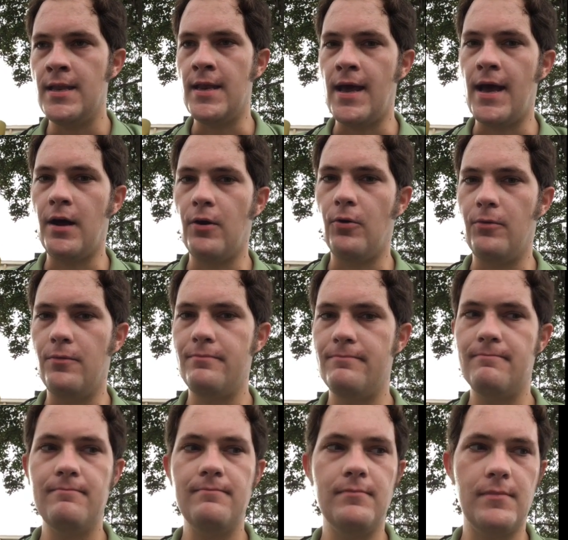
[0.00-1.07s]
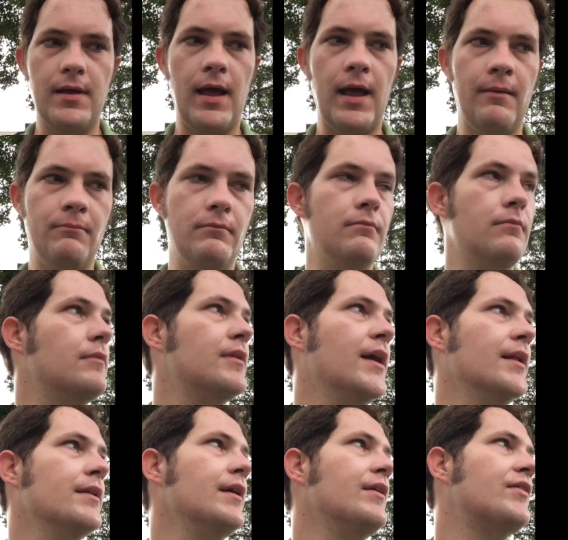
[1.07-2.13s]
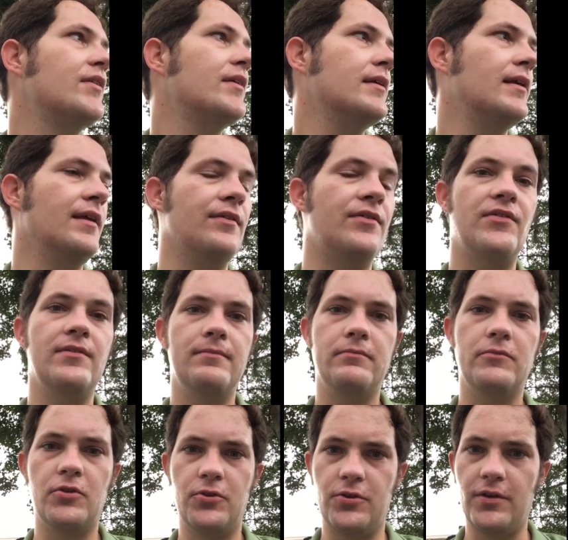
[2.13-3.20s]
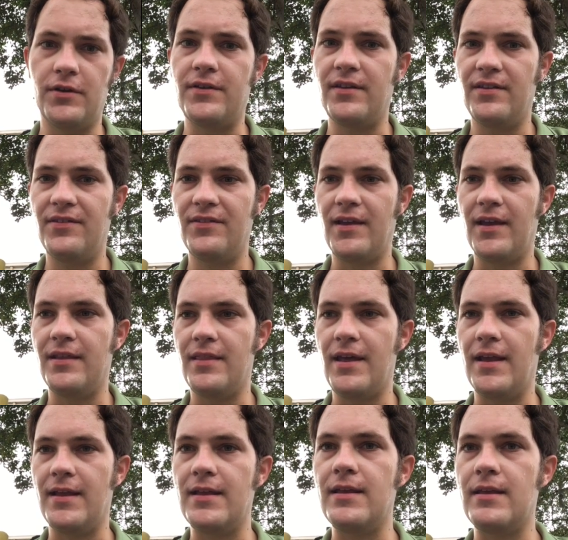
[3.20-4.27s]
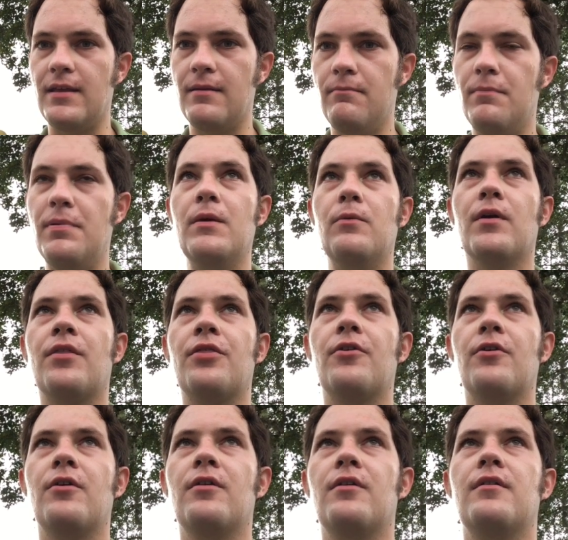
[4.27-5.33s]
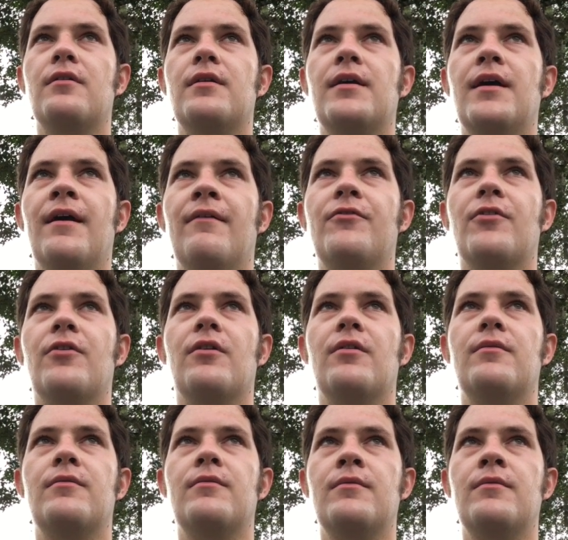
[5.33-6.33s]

now I'm, at least it's good to say that he can be with her after